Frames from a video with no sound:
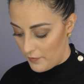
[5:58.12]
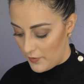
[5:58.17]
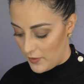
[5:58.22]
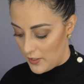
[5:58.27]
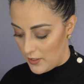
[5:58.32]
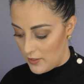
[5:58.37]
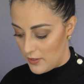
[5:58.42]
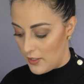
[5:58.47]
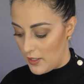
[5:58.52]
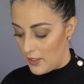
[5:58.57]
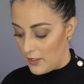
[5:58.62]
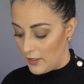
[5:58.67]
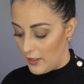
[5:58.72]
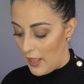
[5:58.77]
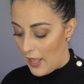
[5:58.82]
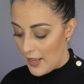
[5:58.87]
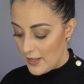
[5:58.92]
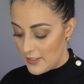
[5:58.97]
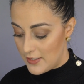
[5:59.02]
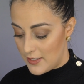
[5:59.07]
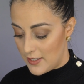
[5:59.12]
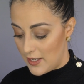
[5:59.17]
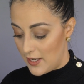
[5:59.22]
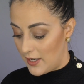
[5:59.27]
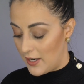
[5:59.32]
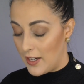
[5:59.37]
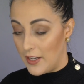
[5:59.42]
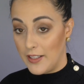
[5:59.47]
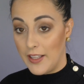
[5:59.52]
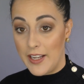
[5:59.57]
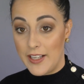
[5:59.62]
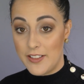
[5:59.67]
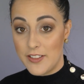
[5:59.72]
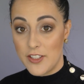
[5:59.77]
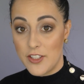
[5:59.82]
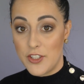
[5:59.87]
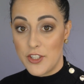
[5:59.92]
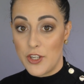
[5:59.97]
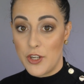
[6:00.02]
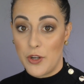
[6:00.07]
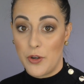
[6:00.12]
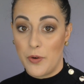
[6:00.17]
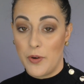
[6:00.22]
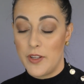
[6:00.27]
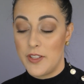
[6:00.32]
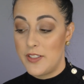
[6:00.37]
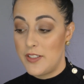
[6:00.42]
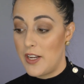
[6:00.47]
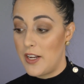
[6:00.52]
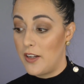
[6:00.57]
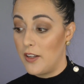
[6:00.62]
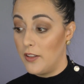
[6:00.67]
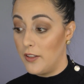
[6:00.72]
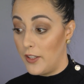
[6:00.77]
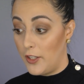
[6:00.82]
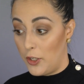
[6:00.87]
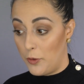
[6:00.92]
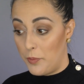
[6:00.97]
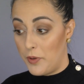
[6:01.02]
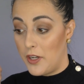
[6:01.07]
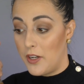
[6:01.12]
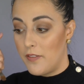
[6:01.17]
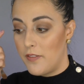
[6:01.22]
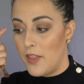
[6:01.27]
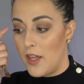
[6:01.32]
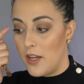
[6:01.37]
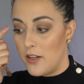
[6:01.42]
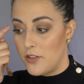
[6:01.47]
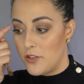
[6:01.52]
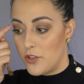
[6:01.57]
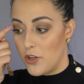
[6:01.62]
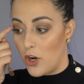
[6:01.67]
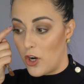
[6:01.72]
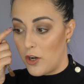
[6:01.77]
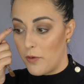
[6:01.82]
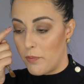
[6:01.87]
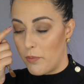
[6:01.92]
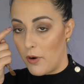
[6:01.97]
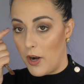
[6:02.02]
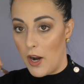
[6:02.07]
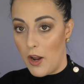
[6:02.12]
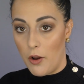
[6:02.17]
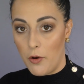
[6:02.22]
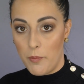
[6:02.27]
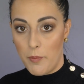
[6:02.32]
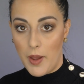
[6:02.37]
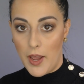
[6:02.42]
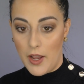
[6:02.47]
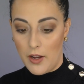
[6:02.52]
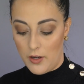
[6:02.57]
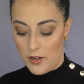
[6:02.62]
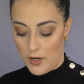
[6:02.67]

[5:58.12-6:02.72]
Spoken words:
And then last thing I like to do is take a little bit of that dark brown matte